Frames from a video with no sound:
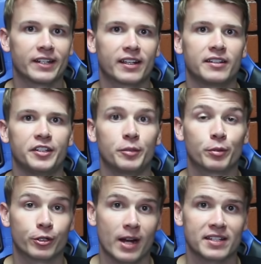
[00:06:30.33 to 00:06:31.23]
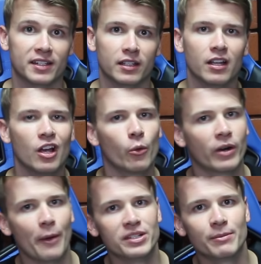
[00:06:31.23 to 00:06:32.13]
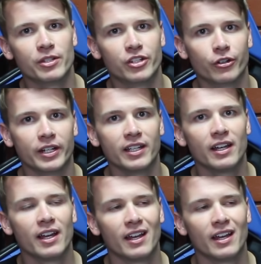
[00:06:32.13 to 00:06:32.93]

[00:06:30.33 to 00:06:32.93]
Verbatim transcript: to continue progressing. When I was in Missouri,